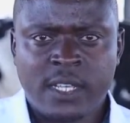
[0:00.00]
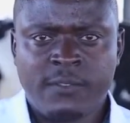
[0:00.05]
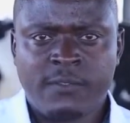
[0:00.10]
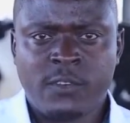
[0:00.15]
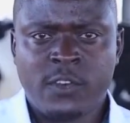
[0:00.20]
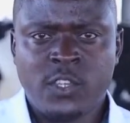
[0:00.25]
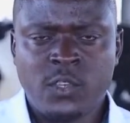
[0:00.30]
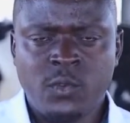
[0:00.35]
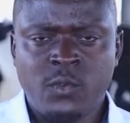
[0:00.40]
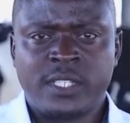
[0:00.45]

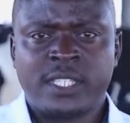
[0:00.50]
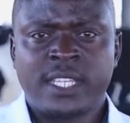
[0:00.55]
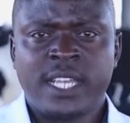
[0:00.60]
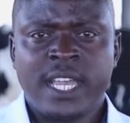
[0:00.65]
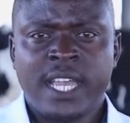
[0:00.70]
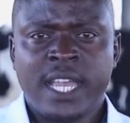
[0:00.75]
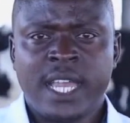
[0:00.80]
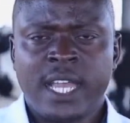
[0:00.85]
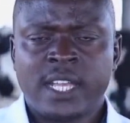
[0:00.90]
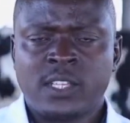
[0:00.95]
for use
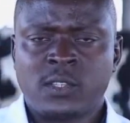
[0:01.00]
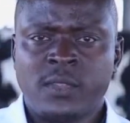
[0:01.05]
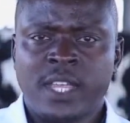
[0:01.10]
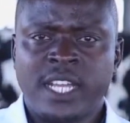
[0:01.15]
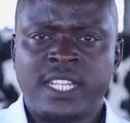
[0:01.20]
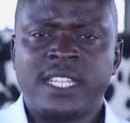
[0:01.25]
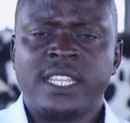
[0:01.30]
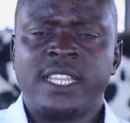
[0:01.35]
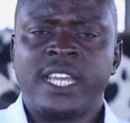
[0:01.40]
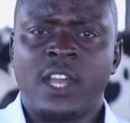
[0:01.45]
so
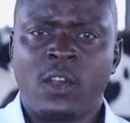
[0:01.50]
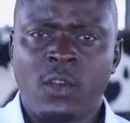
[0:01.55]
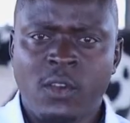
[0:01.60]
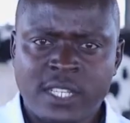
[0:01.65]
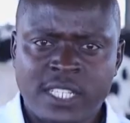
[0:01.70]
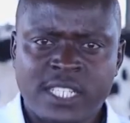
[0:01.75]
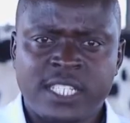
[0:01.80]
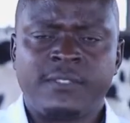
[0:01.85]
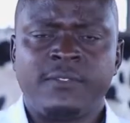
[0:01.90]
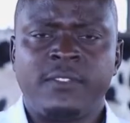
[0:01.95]
that the
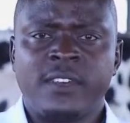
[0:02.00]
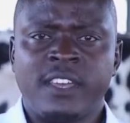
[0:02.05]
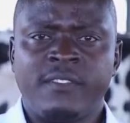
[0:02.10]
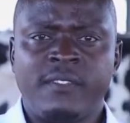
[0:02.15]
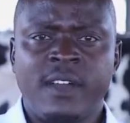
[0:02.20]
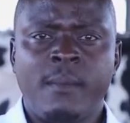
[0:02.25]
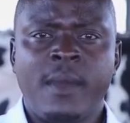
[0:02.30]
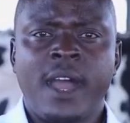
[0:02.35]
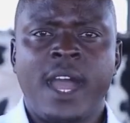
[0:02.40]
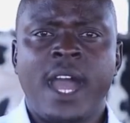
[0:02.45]
cost for the
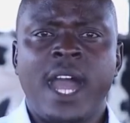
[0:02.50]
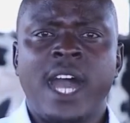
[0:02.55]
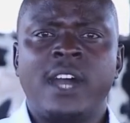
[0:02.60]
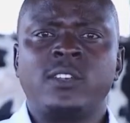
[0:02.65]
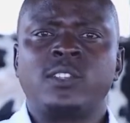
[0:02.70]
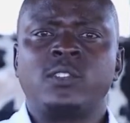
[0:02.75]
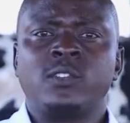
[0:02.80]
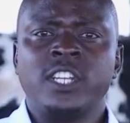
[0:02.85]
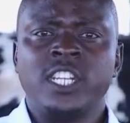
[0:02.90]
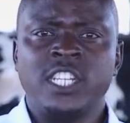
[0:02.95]
farmer are
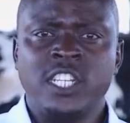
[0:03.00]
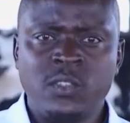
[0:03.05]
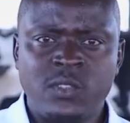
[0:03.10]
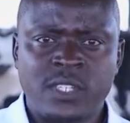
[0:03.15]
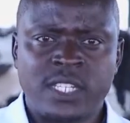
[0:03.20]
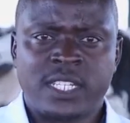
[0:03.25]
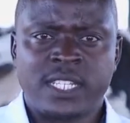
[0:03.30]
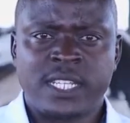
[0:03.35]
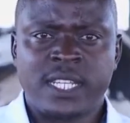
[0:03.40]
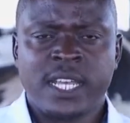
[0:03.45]
also
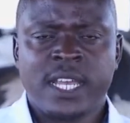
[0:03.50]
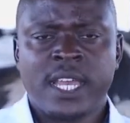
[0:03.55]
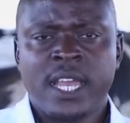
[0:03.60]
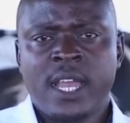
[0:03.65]
reduced